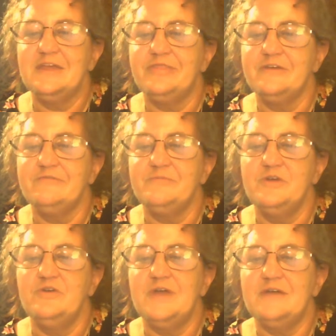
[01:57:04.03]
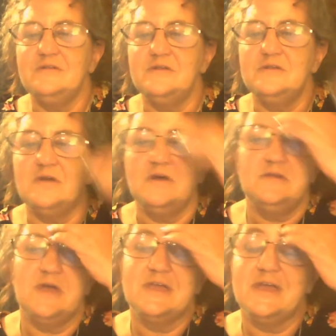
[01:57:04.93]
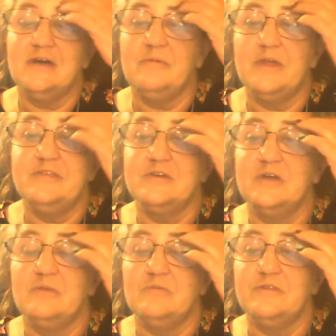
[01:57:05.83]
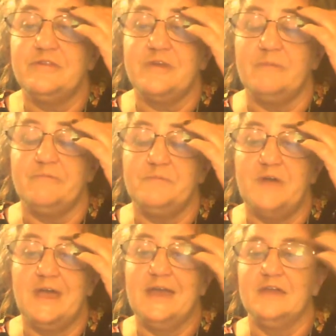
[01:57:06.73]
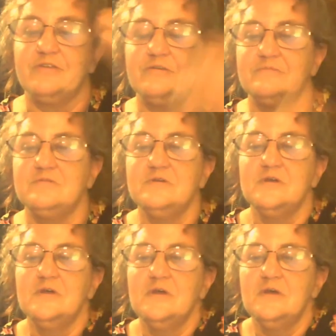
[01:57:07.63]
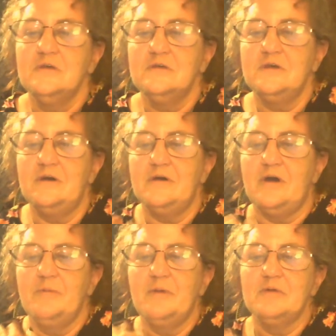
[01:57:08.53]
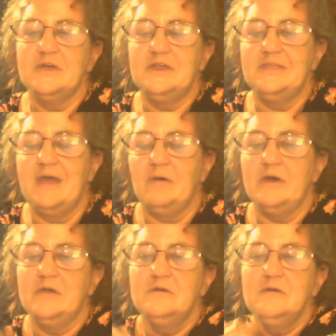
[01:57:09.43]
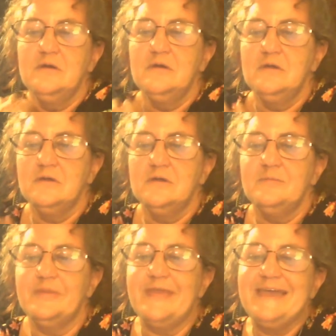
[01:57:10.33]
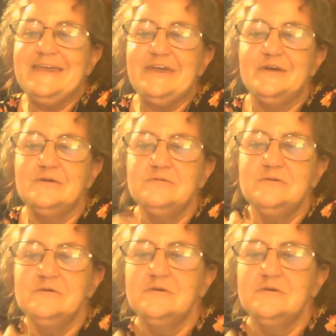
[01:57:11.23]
get anything from you yet, Nightingale, but I did get something from Diana, so I'll be able to get in that way. But thank you.